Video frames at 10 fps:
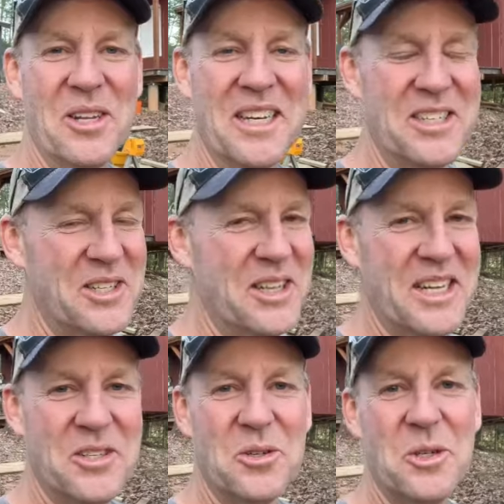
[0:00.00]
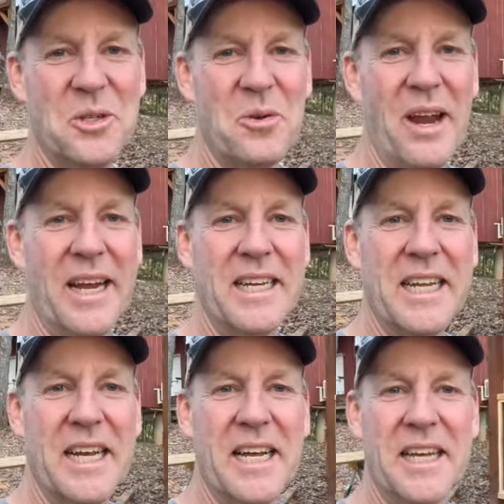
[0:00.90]
things things are just great.
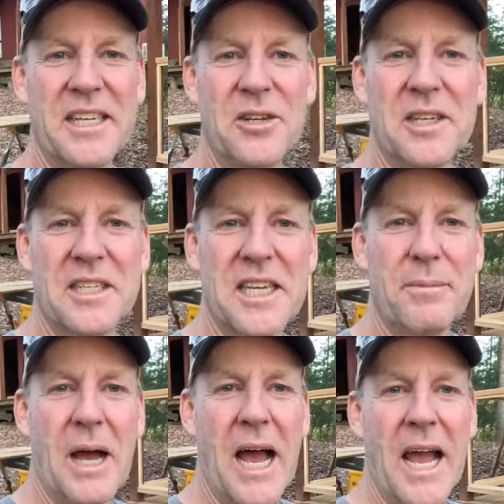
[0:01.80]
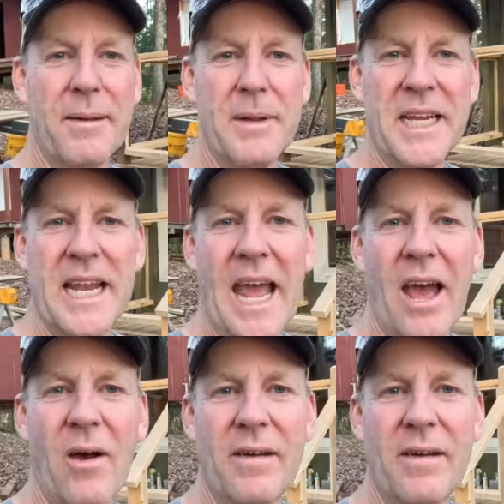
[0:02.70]
Uh, you can see behind me now.